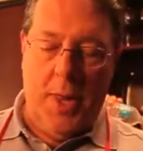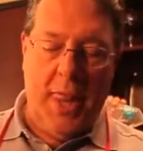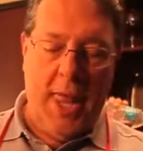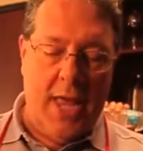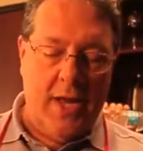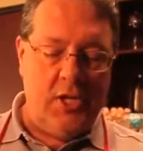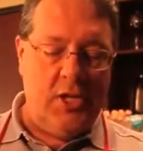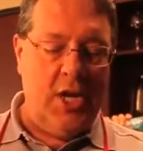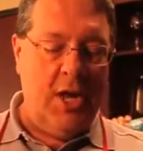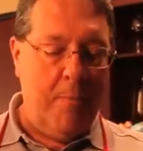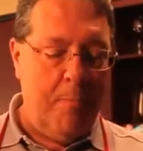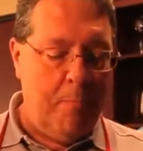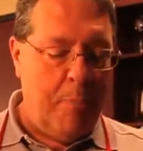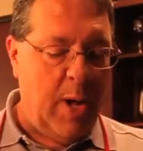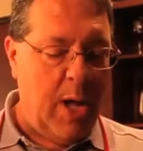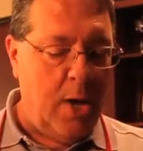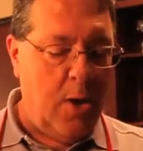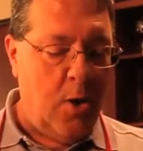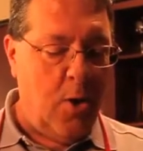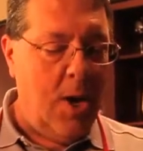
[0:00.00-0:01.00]
They actually
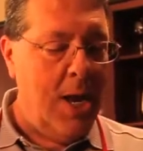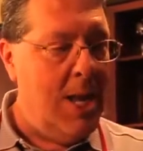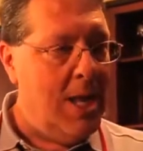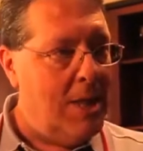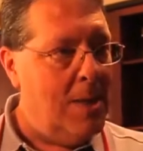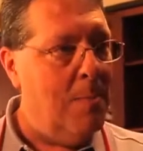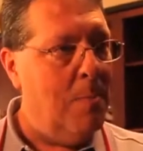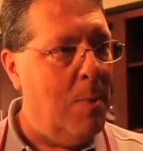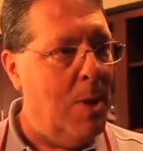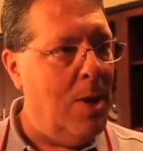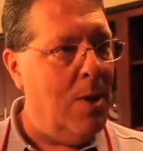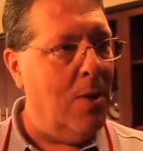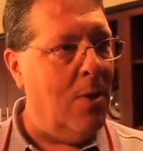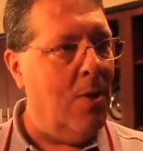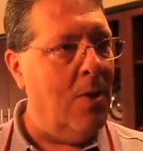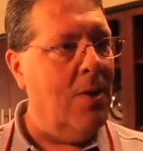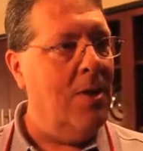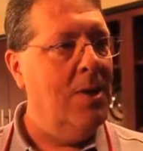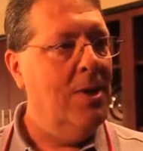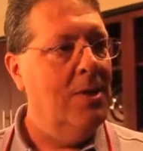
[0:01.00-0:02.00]
have butter in the
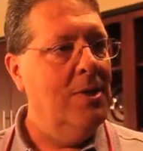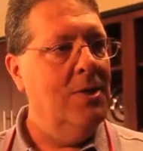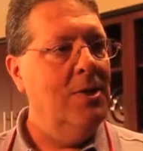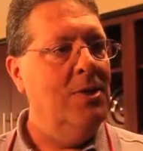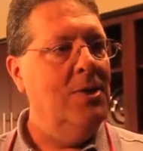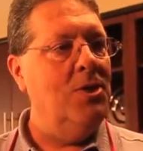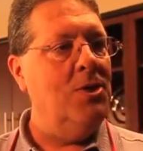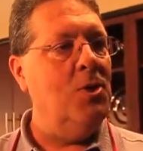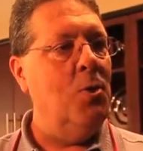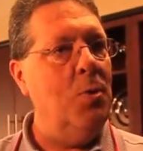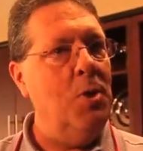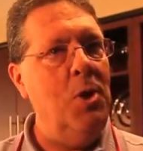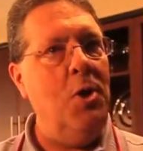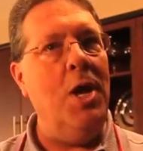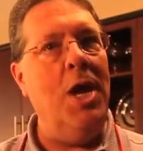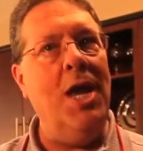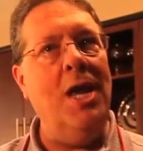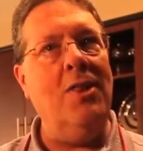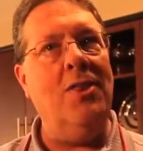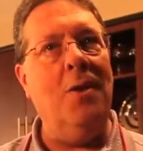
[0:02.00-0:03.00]
middle, so when
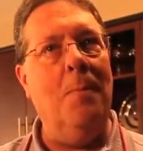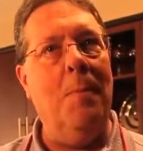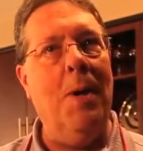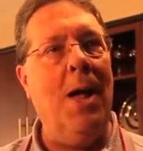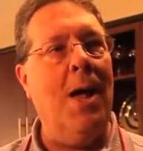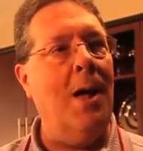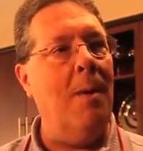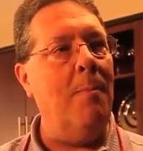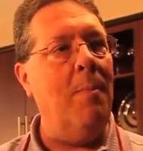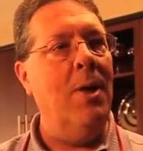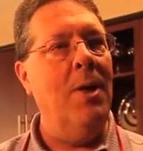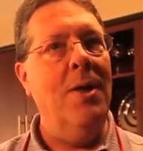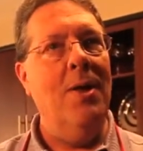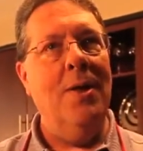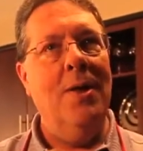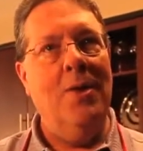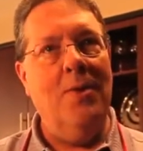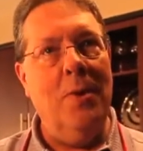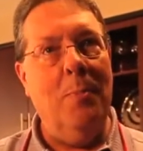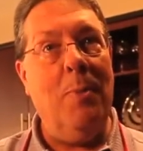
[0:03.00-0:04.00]
you heat them up,
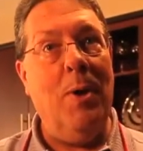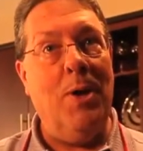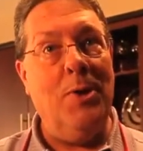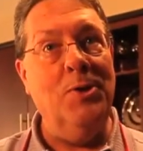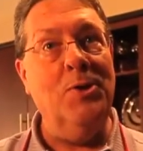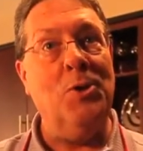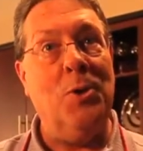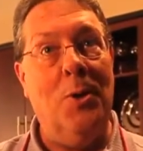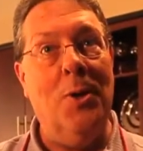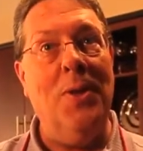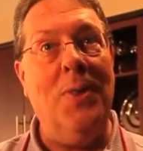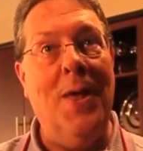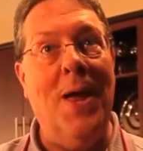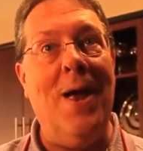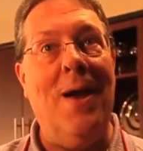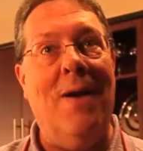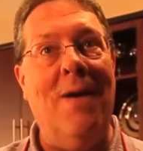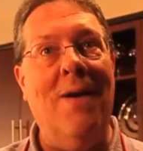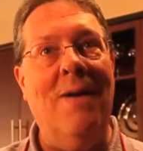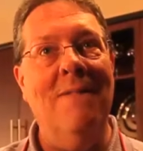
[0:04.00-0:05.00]
the butter's already
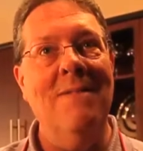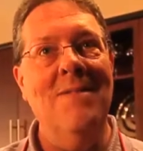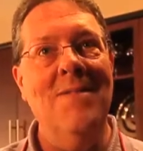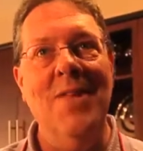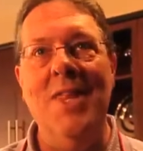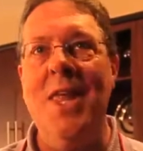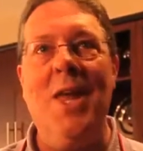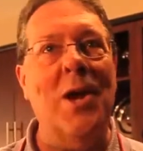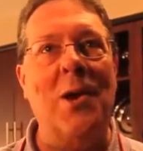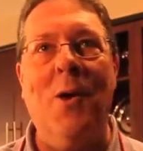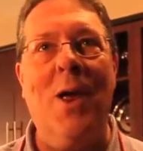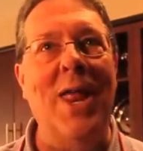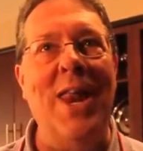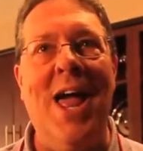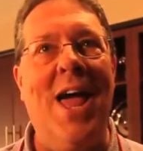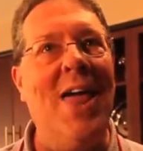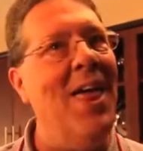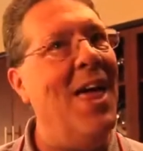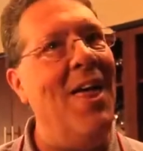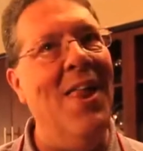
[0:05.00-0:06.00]
there. Isn't that
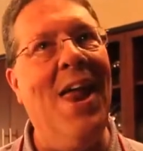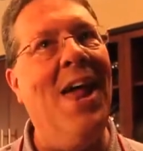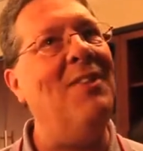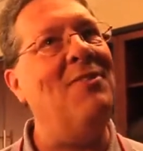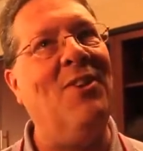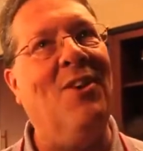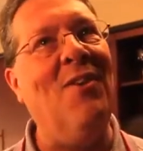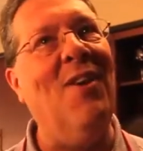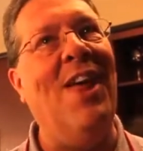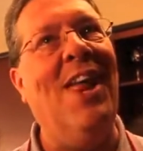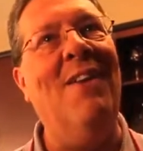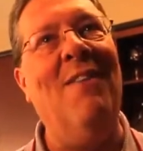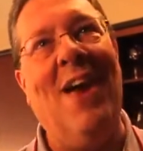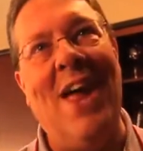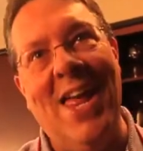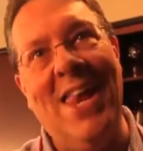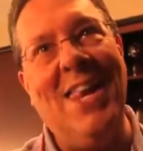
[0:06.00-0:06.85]
great? That's a great, right?